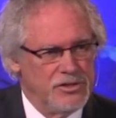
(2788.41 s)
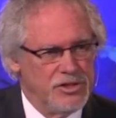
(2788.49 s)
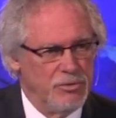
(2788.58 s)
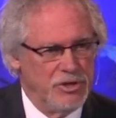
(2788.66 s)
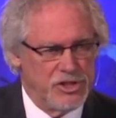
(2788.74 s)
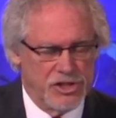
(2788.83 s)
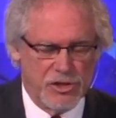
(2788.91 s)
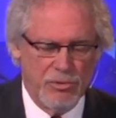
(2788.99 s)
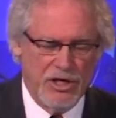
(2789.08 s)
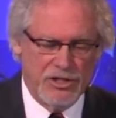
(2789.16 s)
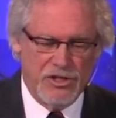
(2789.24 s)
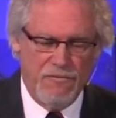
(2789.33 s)
She reaches
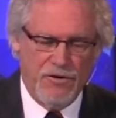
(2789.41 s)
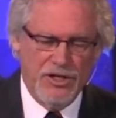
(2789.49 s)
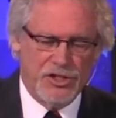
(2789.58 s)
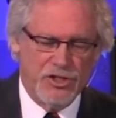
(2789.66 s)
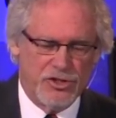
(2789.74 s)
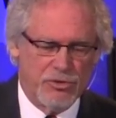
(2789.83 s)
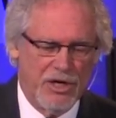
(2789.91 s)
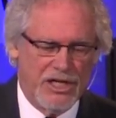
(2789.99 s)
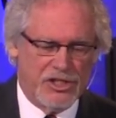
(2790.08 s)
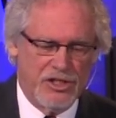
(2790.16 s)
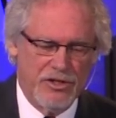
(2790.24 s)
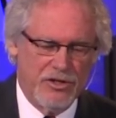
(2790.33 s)
around. She finds a
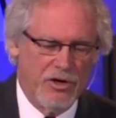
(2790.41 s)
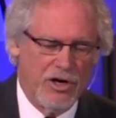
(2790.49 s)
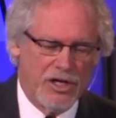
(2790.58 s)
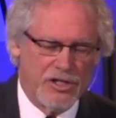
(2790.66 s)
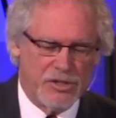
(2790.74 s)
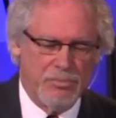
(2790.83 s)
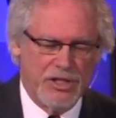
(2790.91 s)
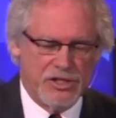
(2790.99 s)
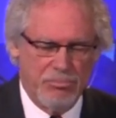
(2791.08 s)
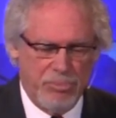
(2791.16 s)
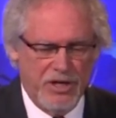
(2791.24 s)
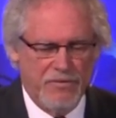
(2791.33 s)
dress in the darkness,
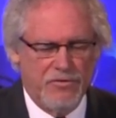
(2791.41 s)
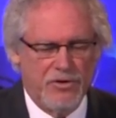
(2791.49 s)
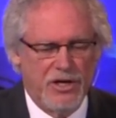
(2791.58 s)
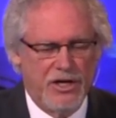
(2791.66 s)
makes a bed for